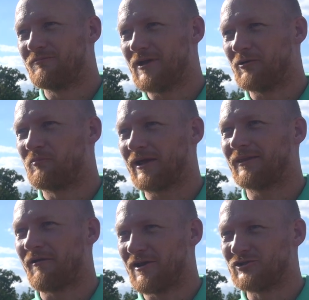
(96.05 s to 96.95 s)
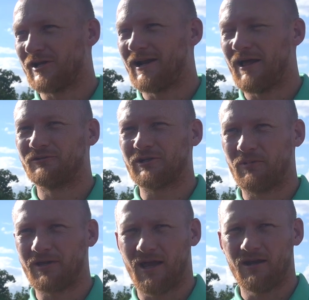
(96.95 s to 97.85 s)
would pick their energy levels
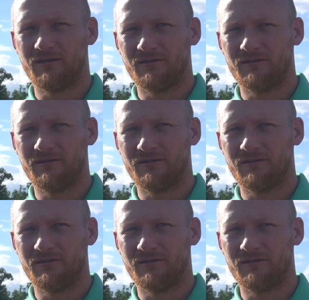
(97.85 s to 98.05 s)
up again.